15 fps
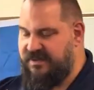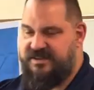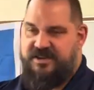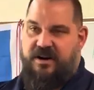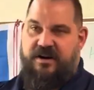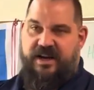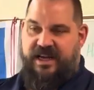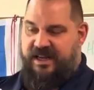
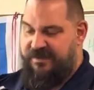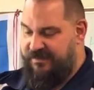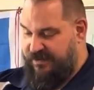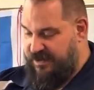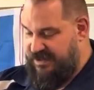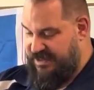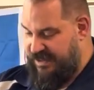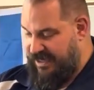starting in
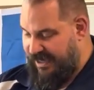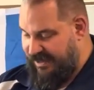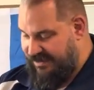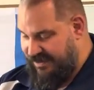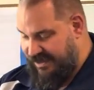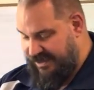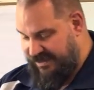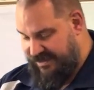verse
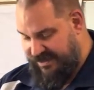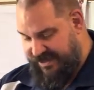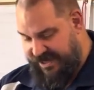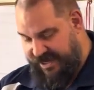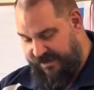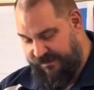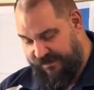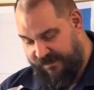19
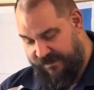today.